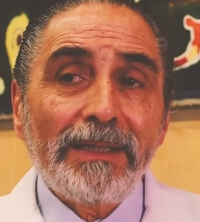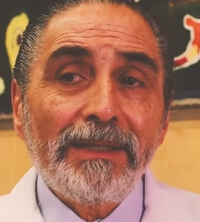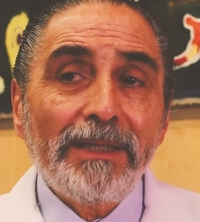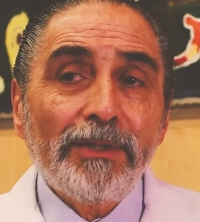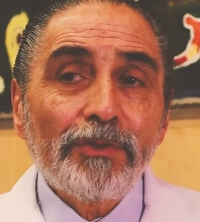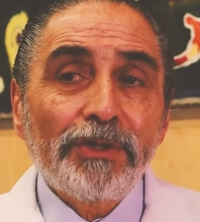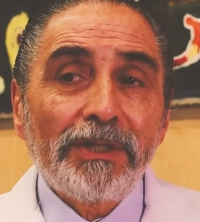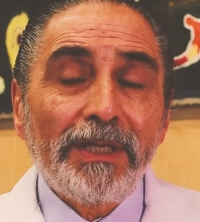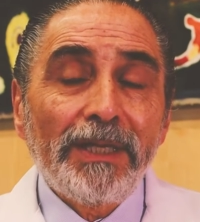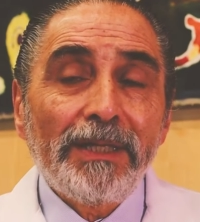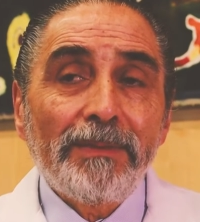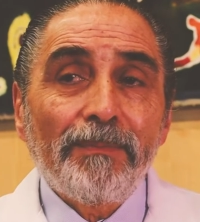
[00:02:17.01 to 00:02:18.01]
at the end of the
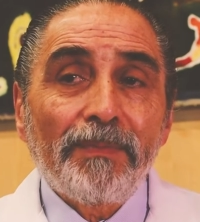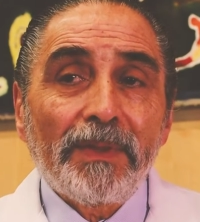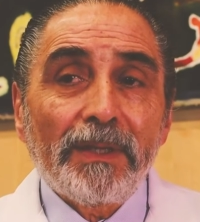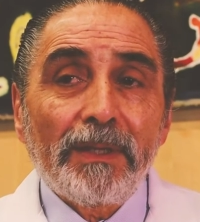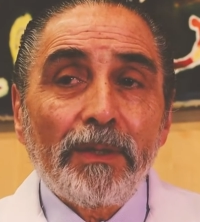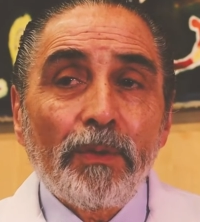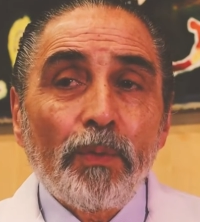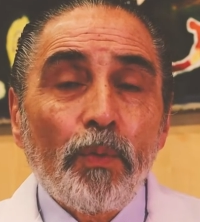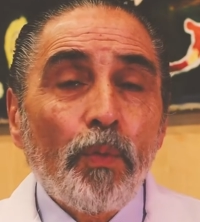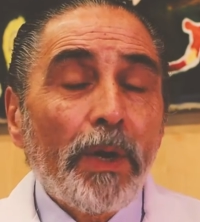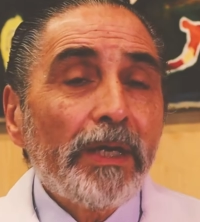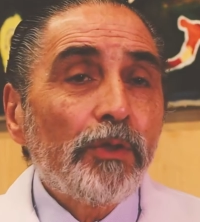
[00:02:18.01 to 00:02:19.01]
day,
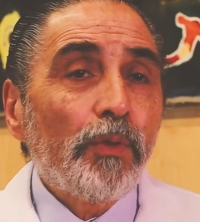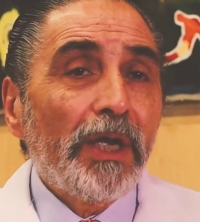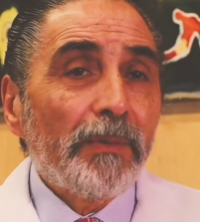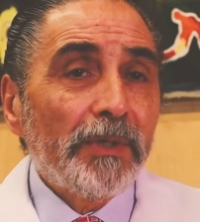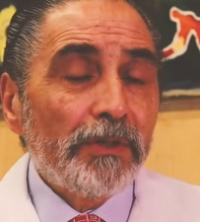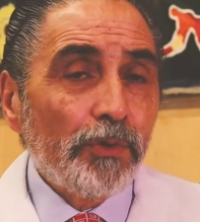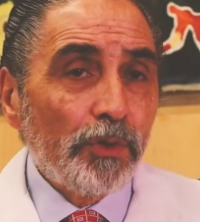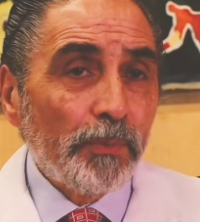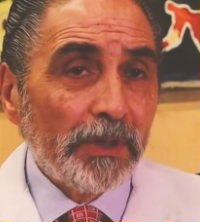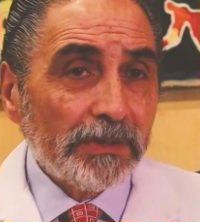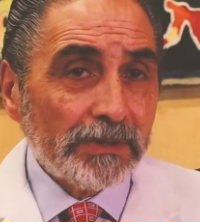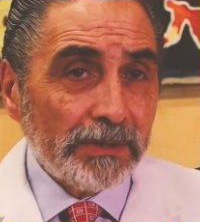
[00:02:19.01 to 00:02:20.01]
why do we have a
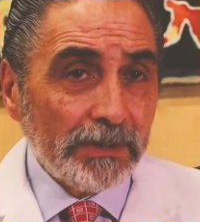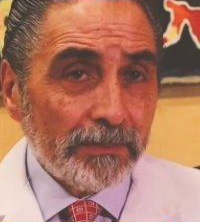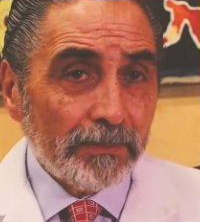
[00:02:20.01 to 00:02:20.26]
university?